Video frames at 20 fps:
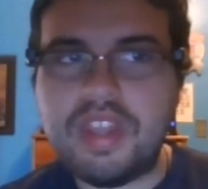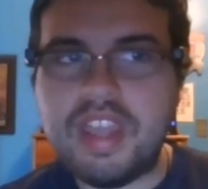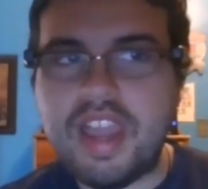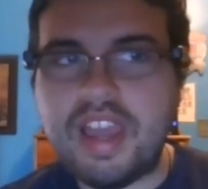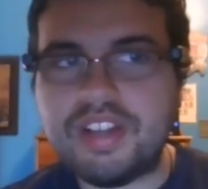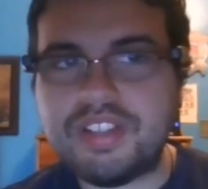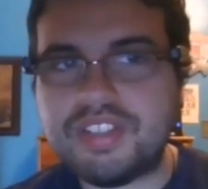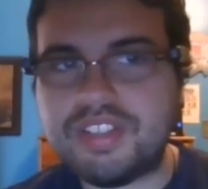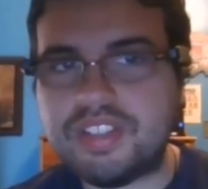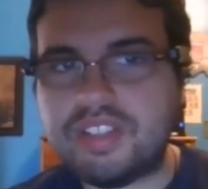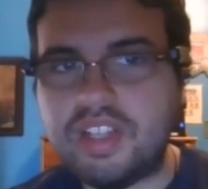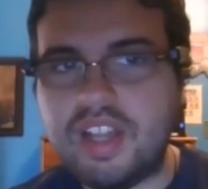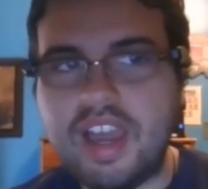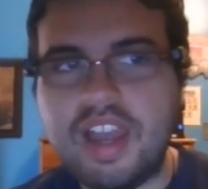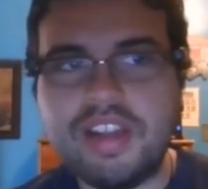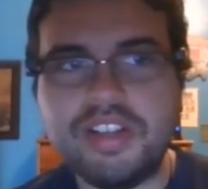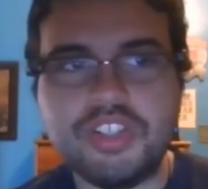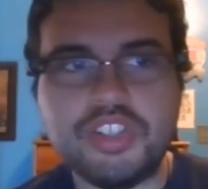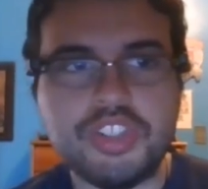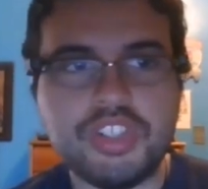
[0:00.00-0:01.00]
had a
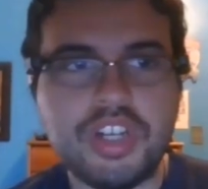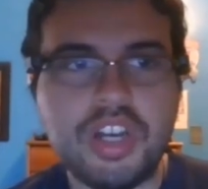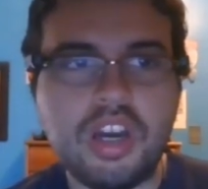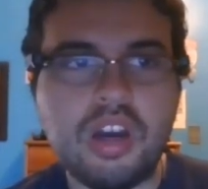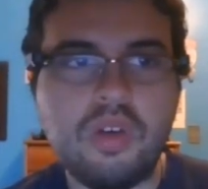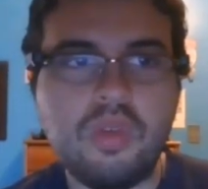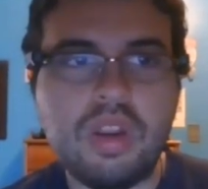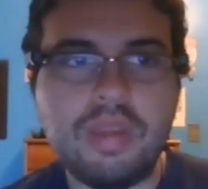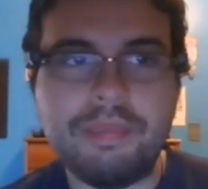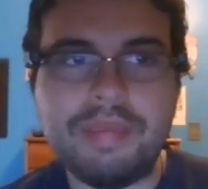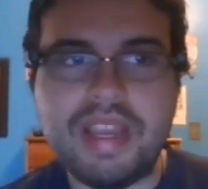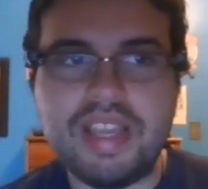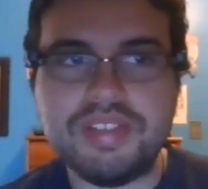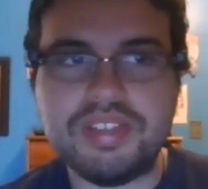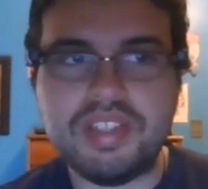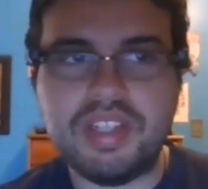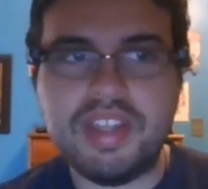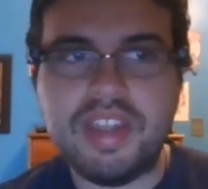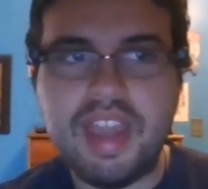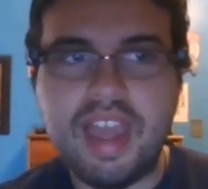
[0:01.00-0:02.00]
slideshow, we
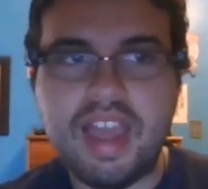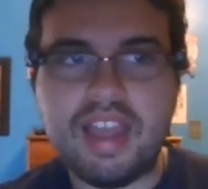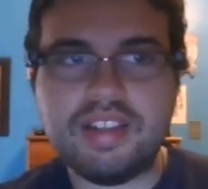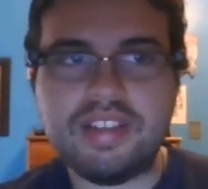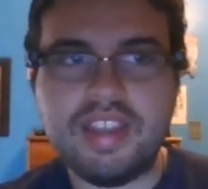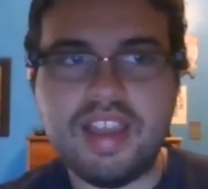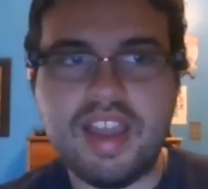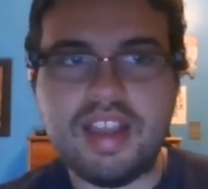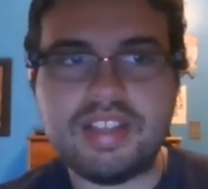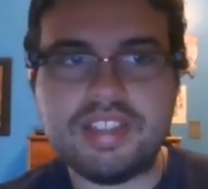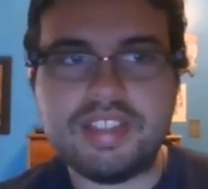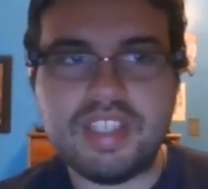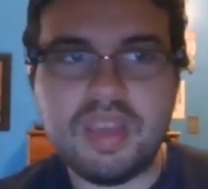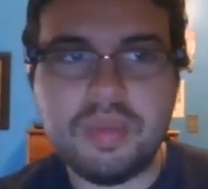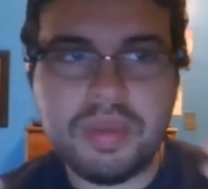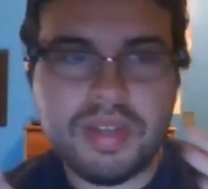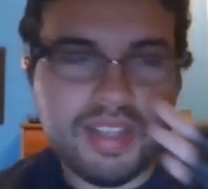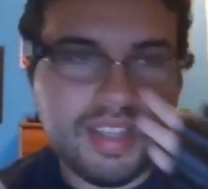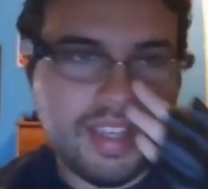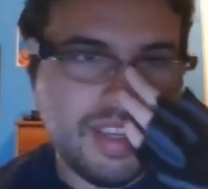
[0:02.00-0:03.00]
basically had the
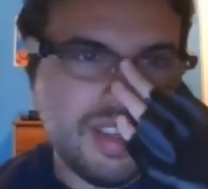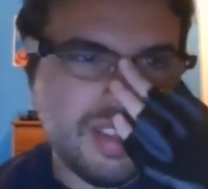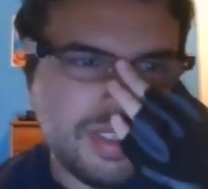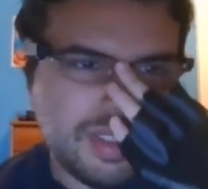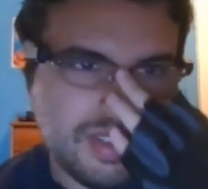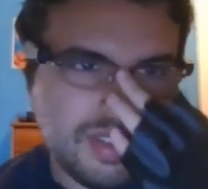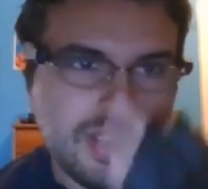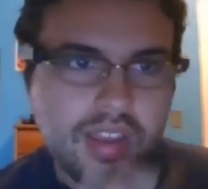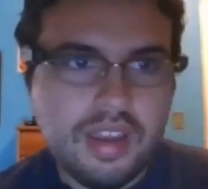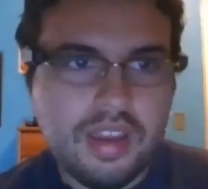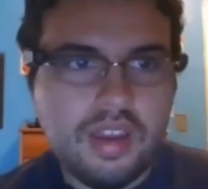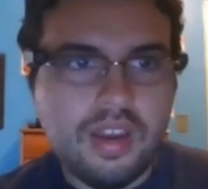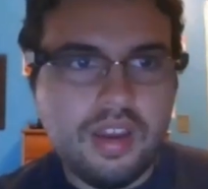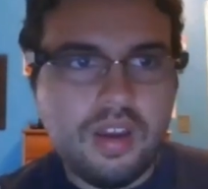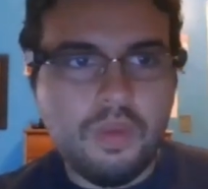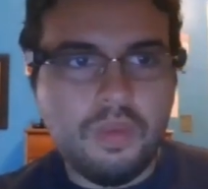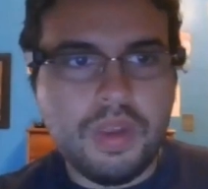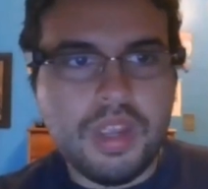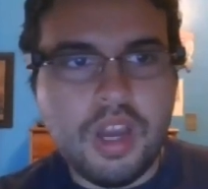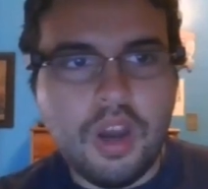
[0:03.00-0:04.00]
activities.
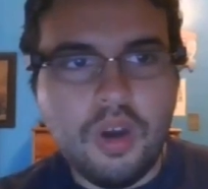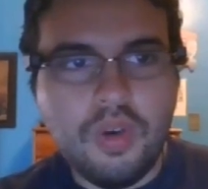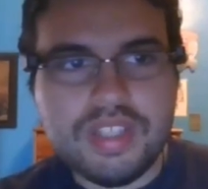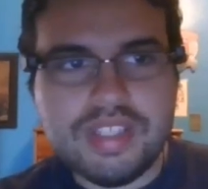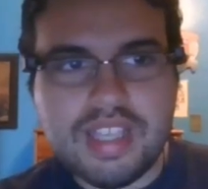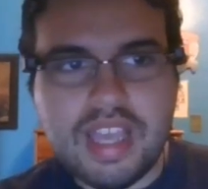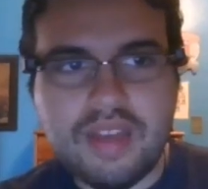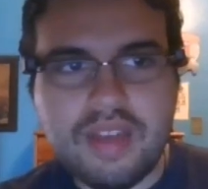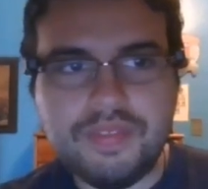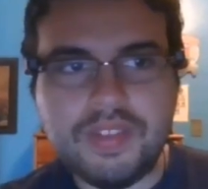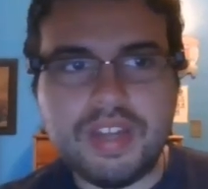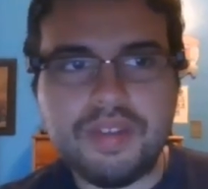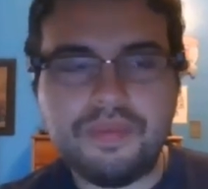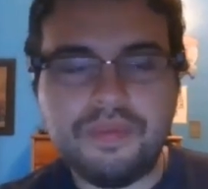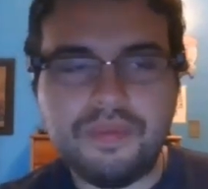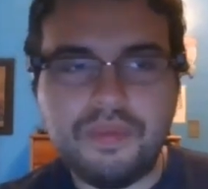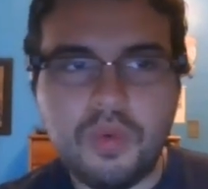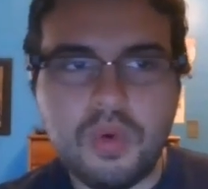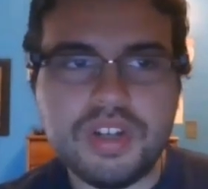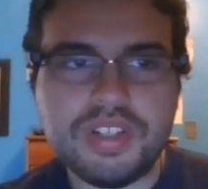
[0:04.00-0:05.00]
We always have like
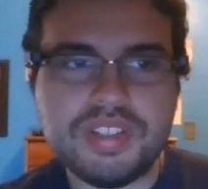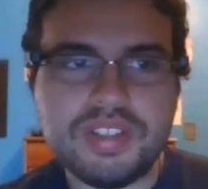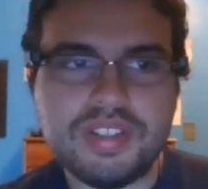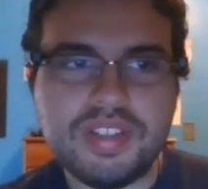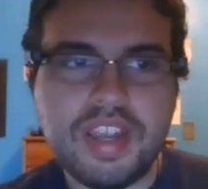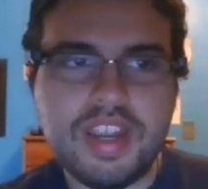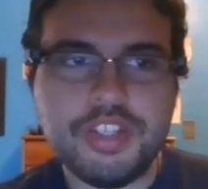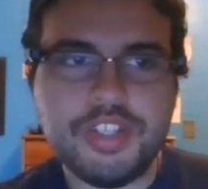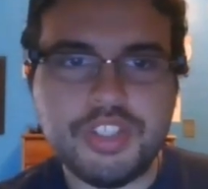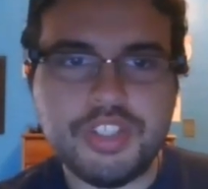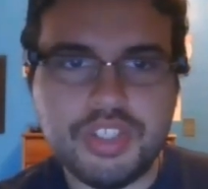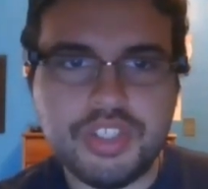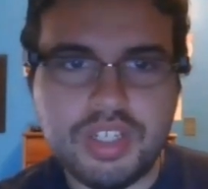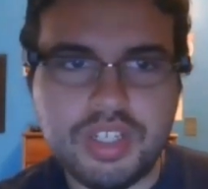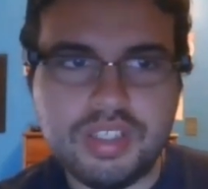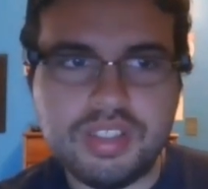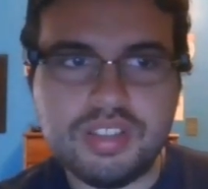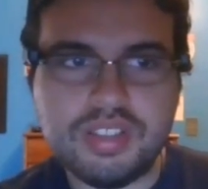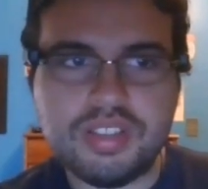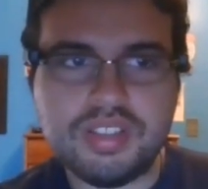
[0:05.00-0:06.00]
4
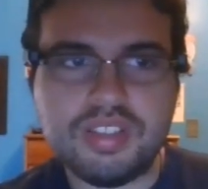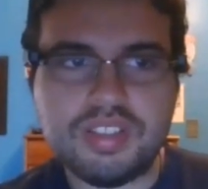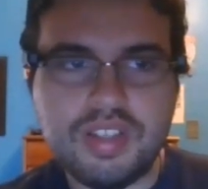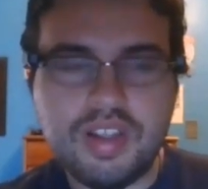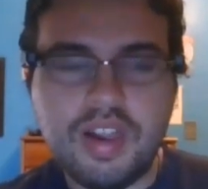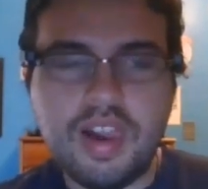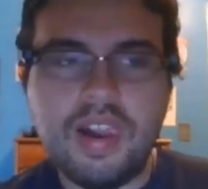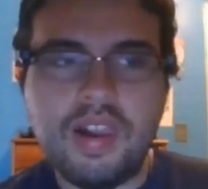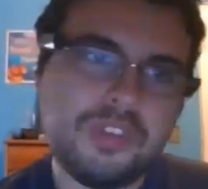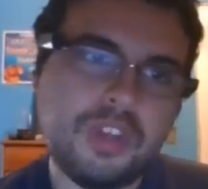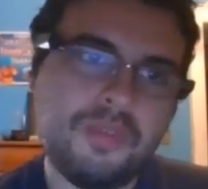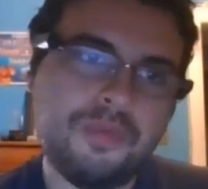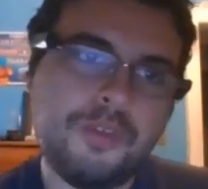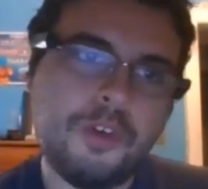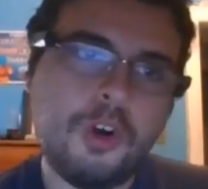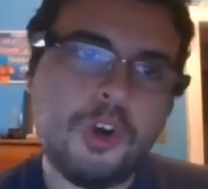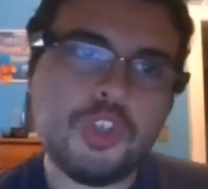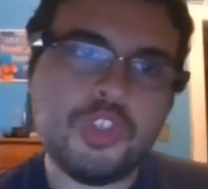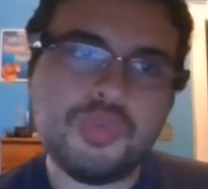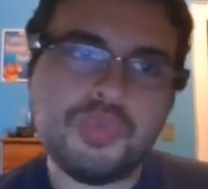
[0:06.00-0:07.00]
stations. The
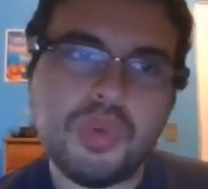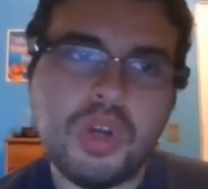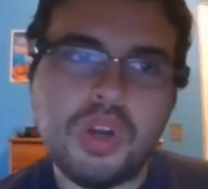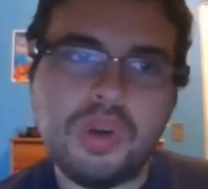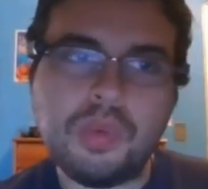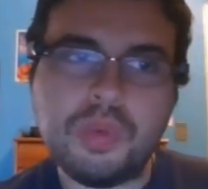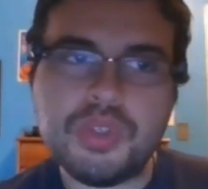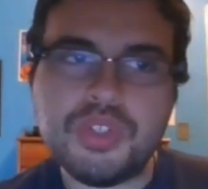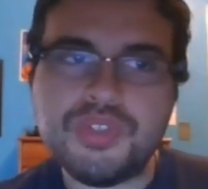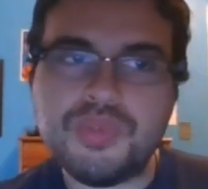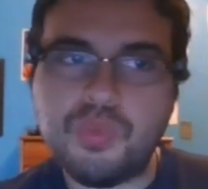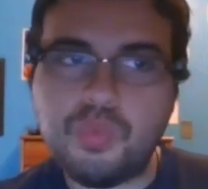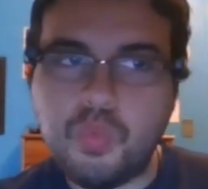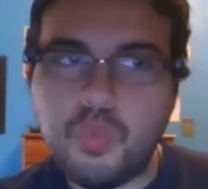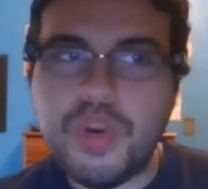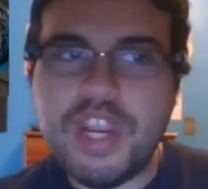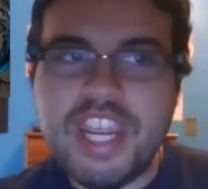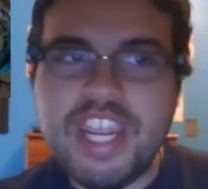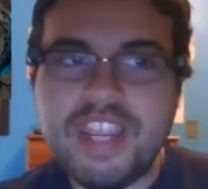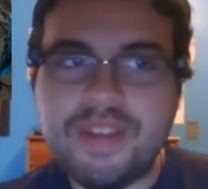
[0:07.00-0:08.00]
first one was
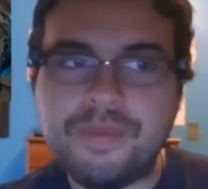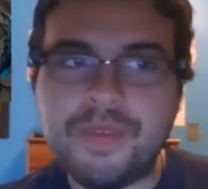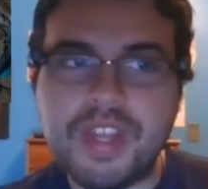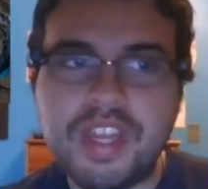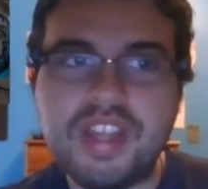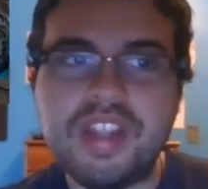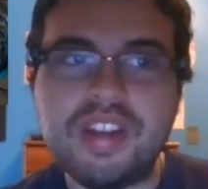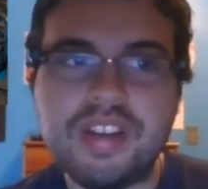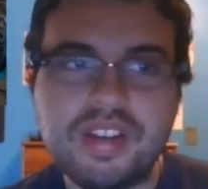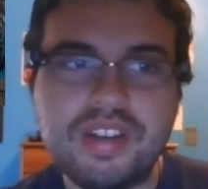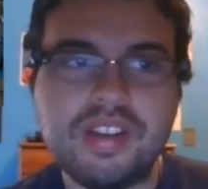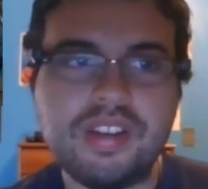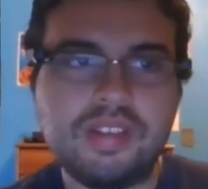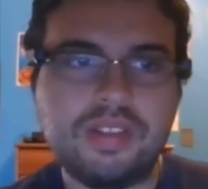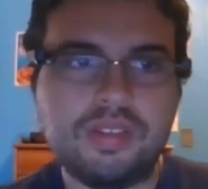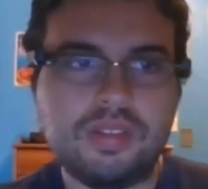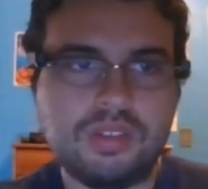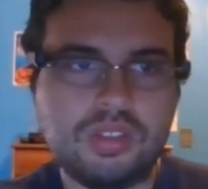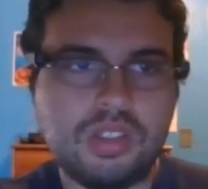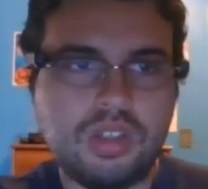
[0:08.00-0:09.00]
weaving,
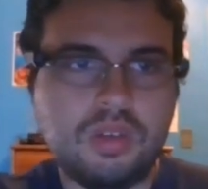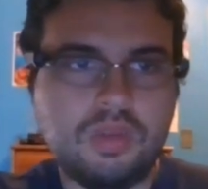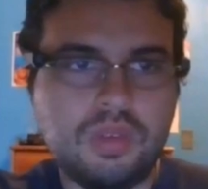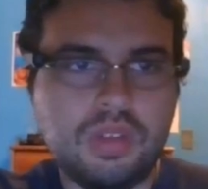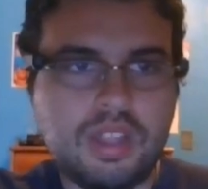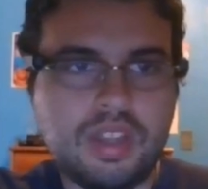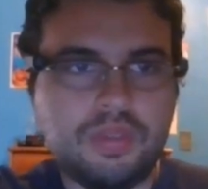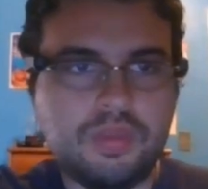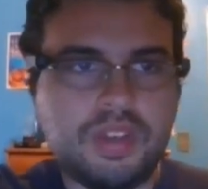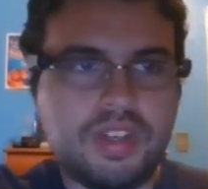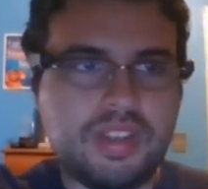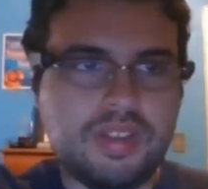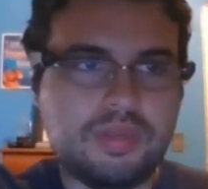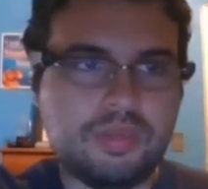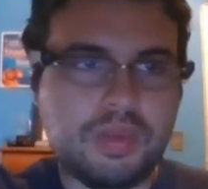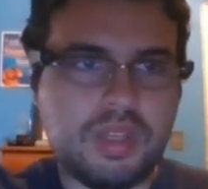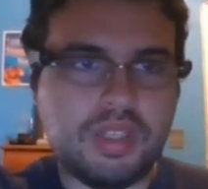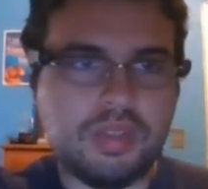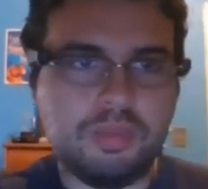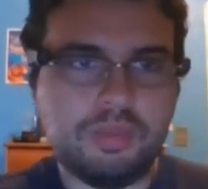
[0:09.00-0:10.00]
so like we
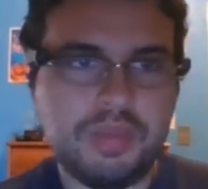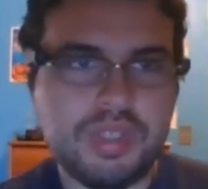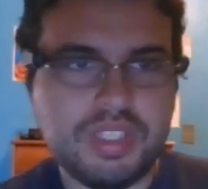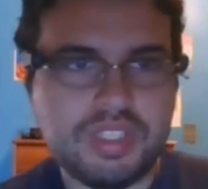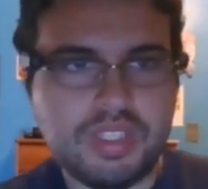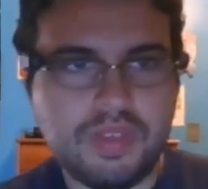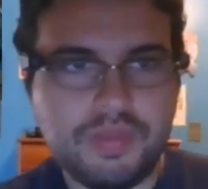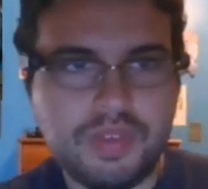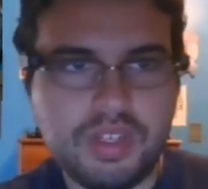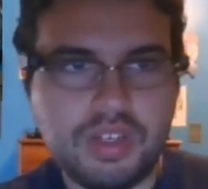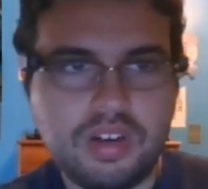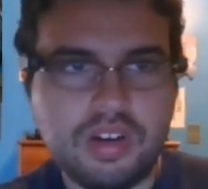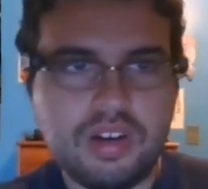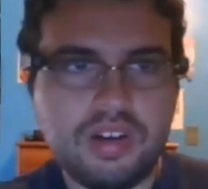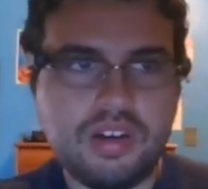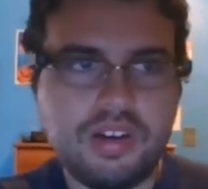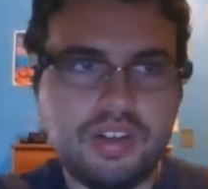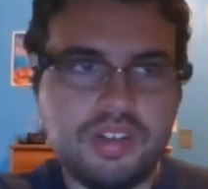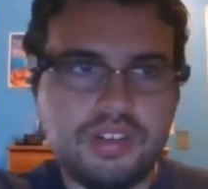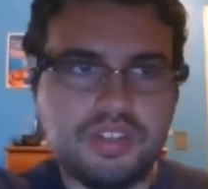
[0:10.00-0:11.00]
pick a piece of
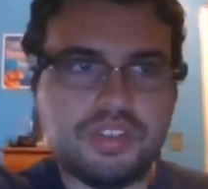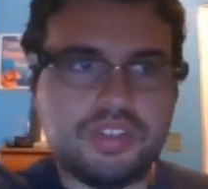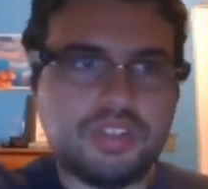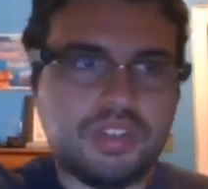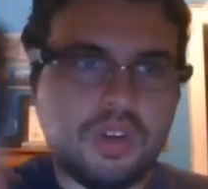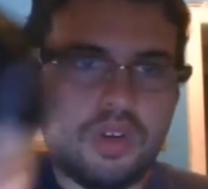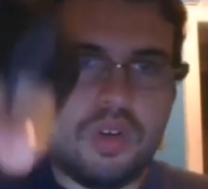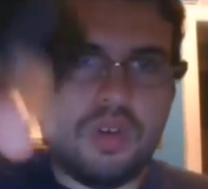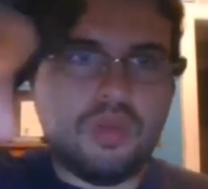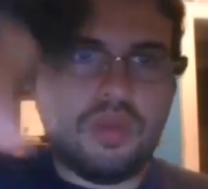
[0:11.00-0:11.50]
yarn and just go